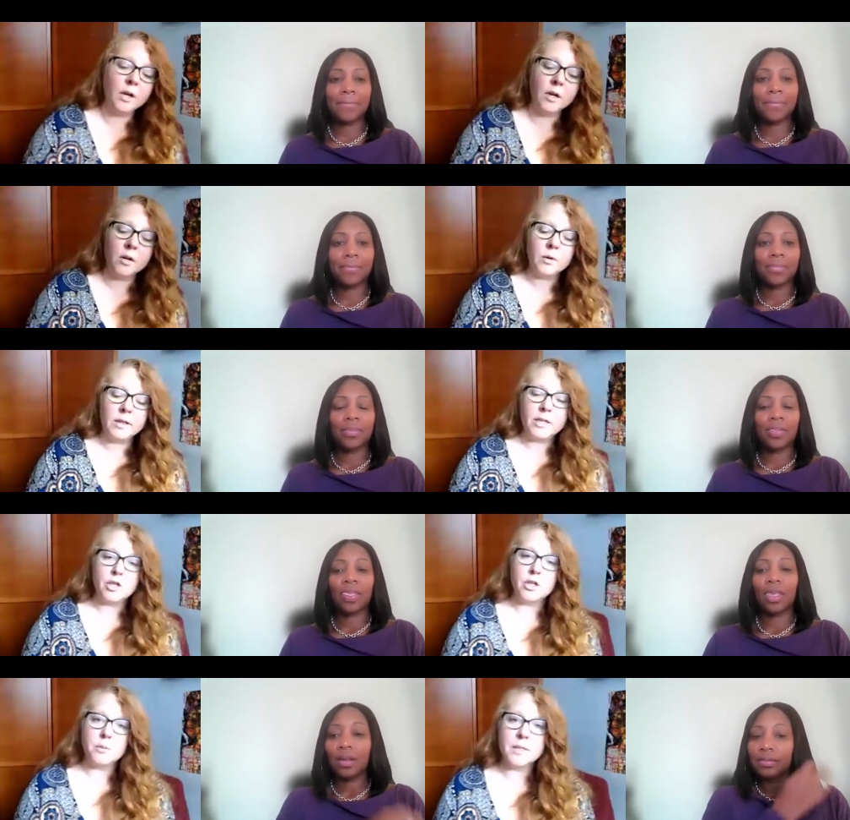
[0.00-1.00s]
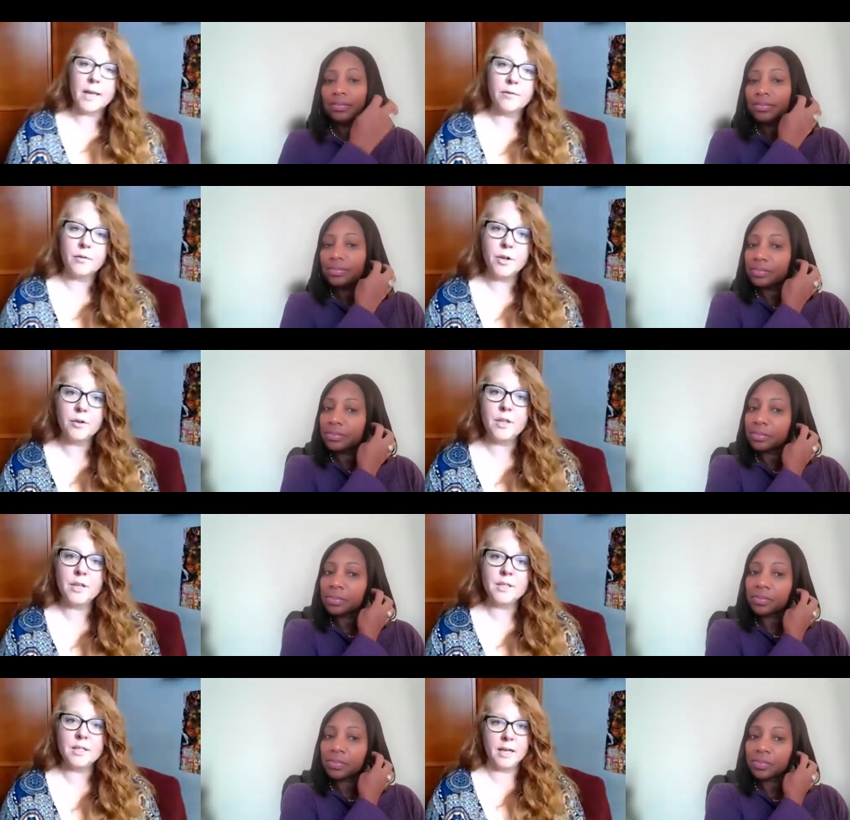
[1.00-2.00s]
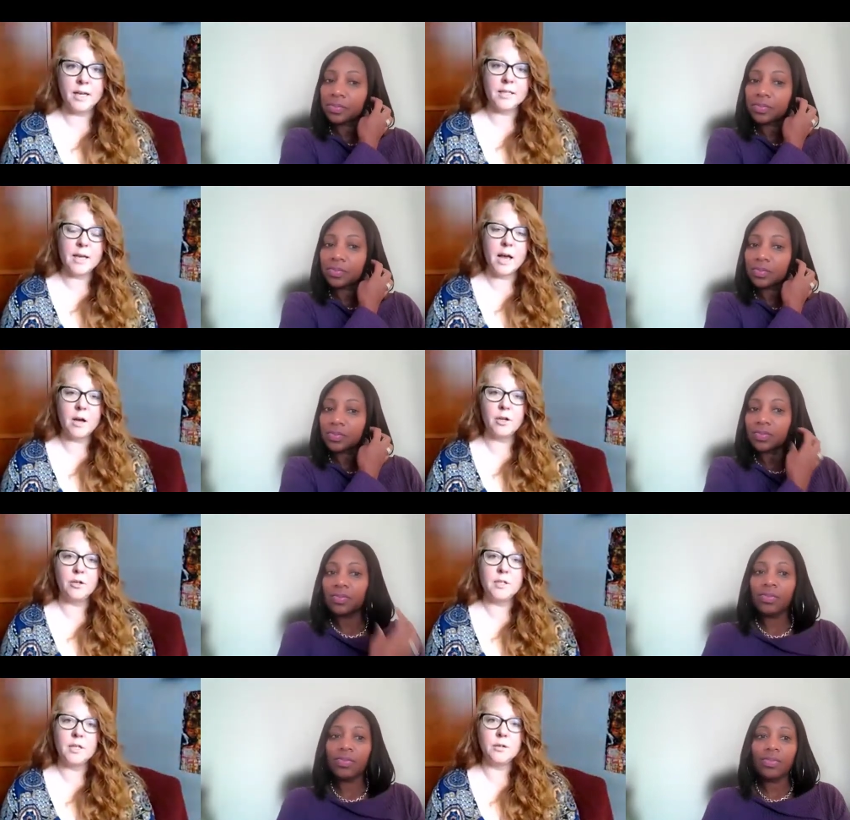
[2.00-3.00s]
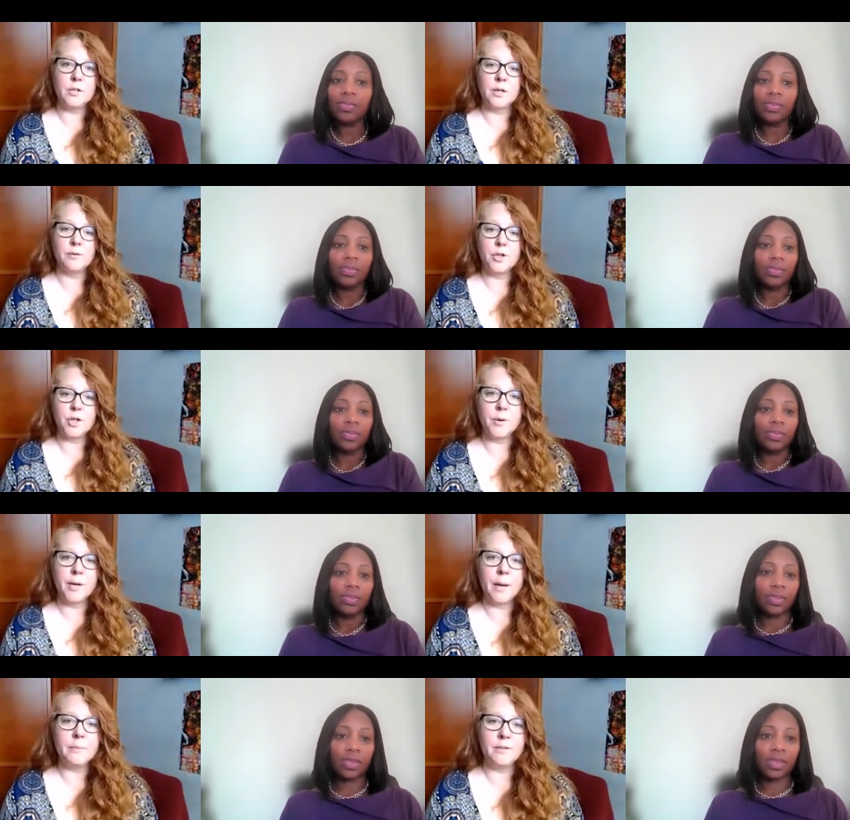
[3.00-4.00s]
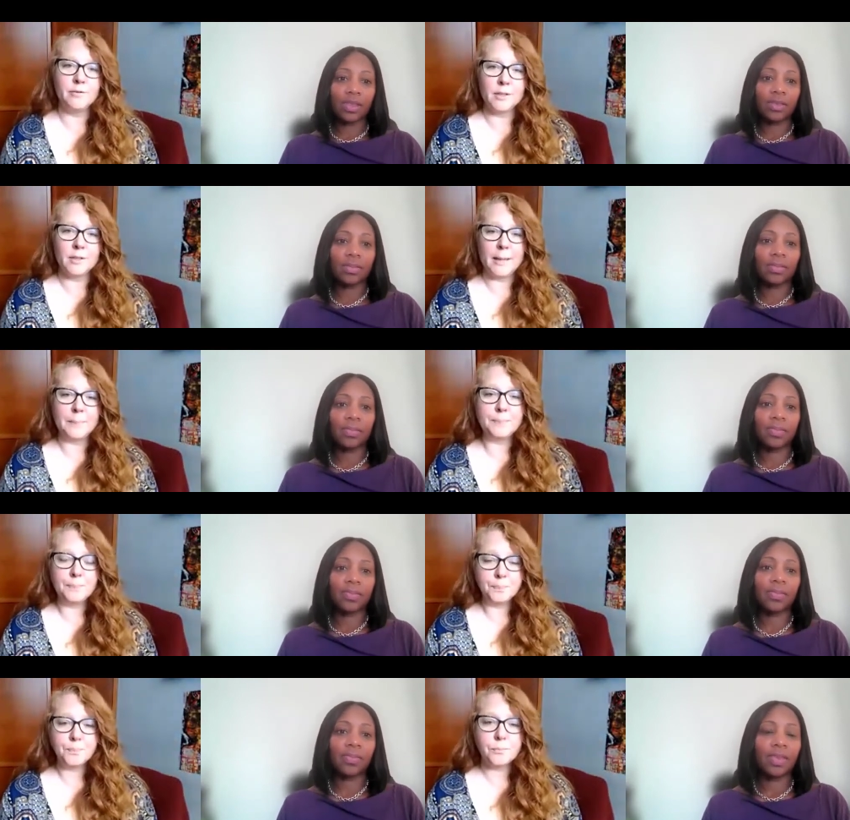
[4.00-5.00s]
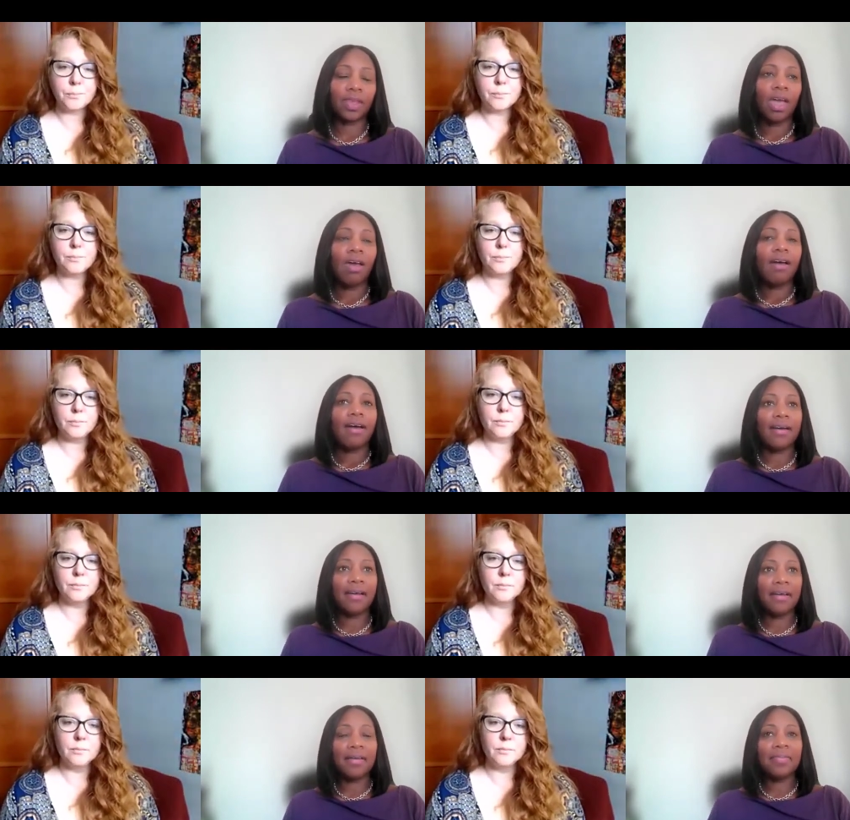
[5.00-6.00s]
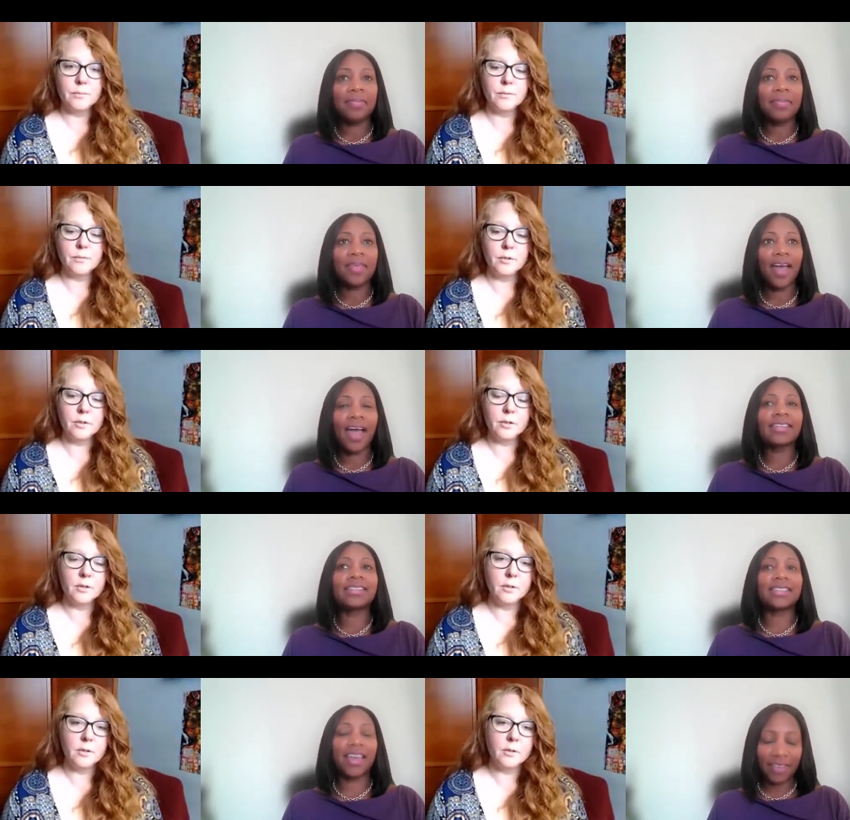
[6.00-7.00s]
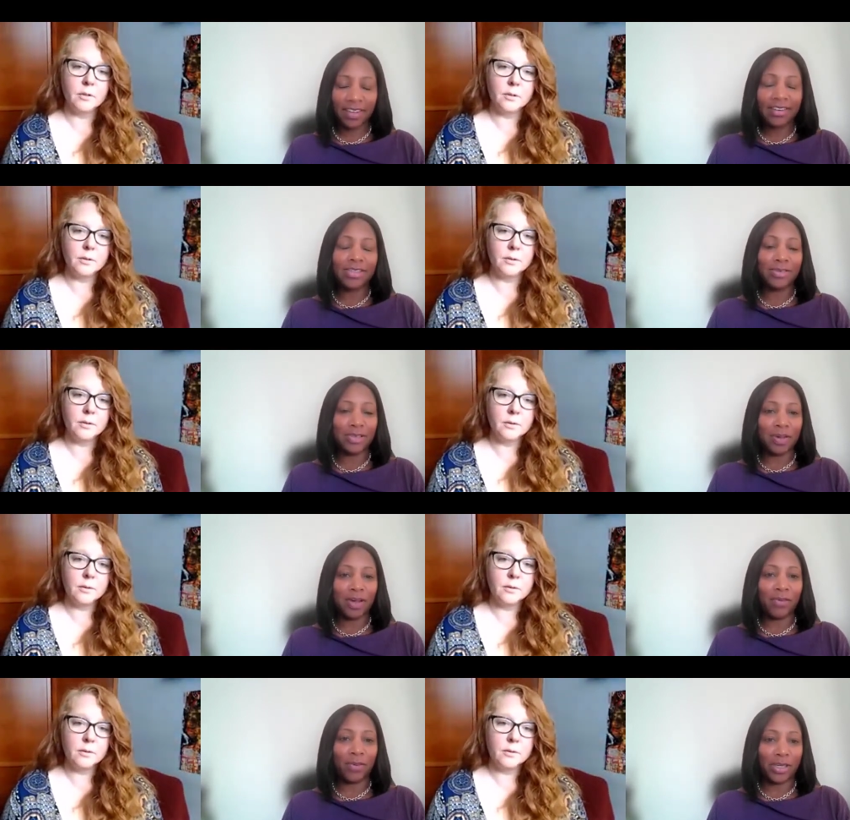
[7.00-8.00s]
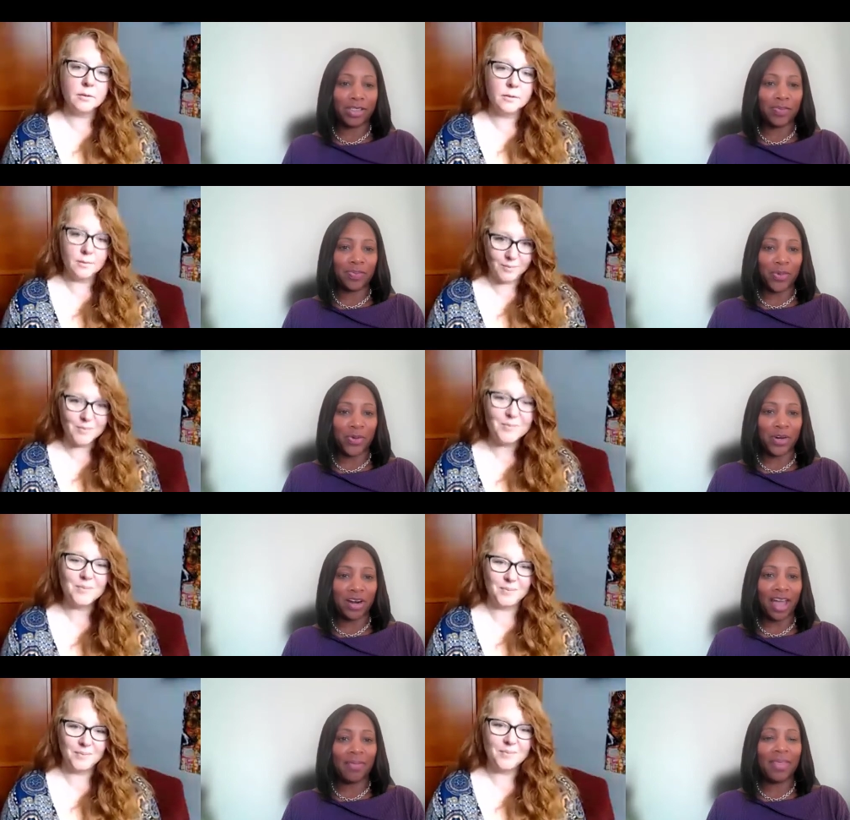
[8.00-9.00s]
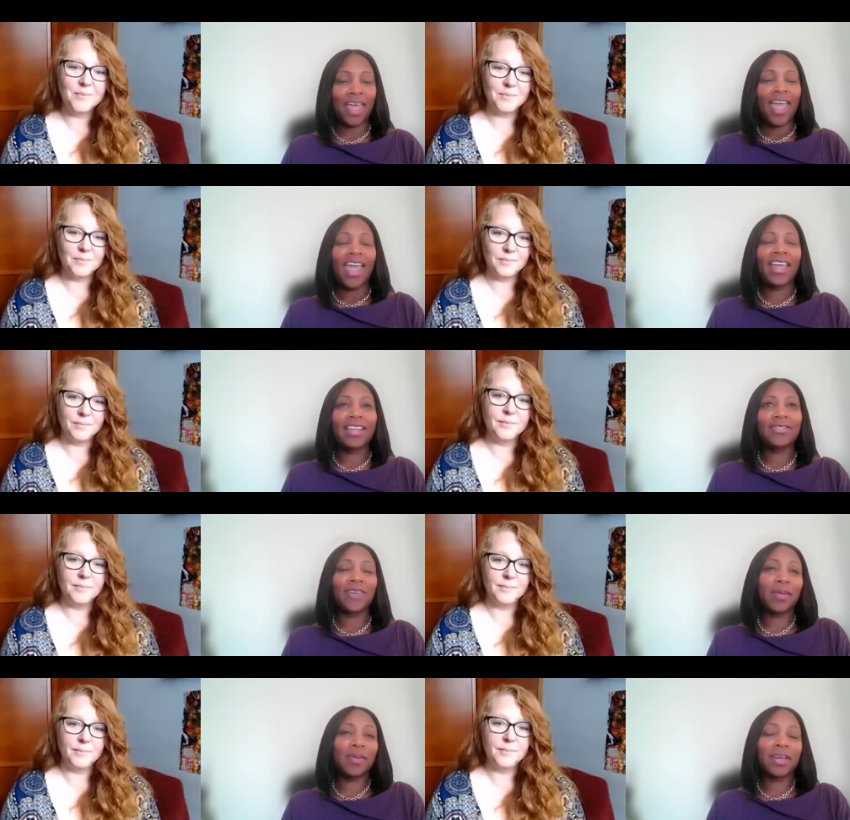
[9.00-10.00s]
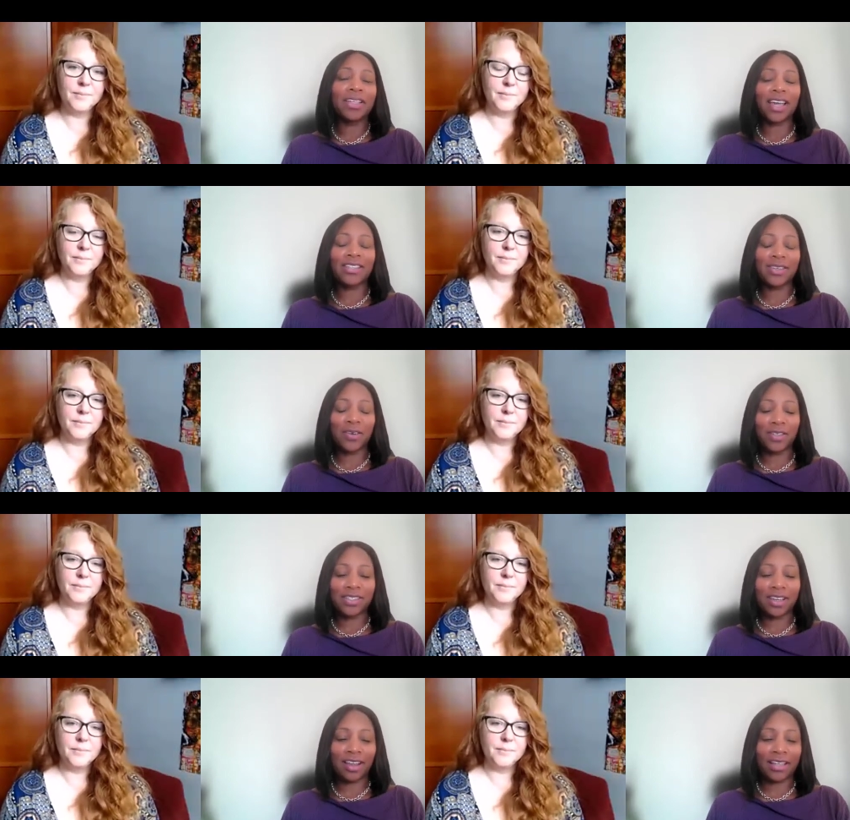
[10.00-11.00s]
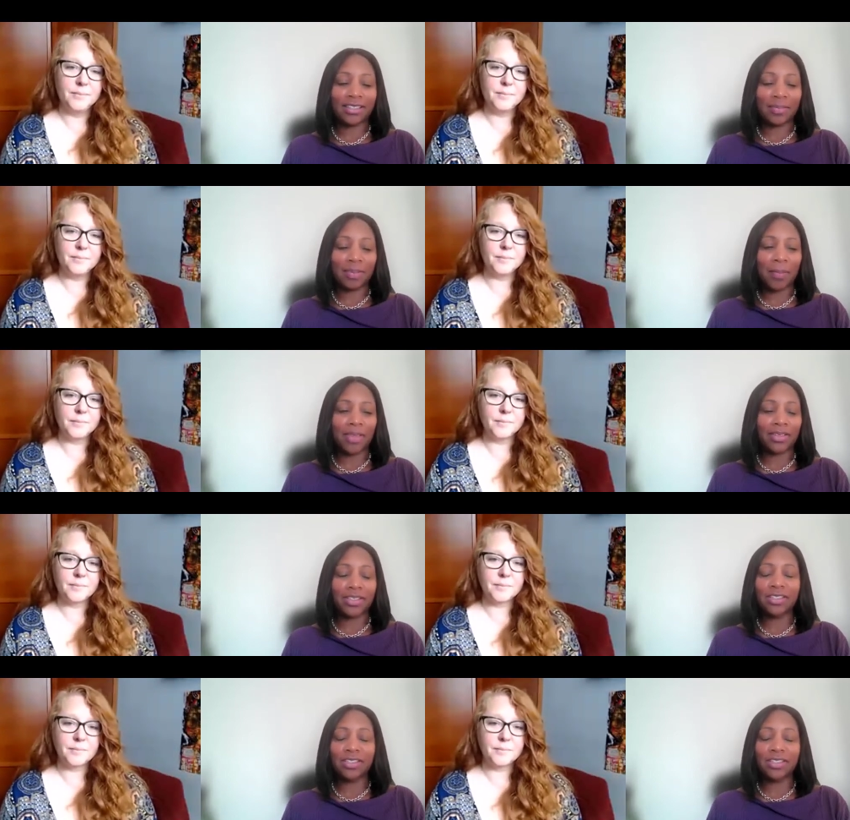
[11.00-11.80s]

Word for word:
Speaker 1: are relationships like for you these days? How do you see yourself showing up differently?
Speaker 2: I definitely use my voice more. And it's funny because I tell that to my mother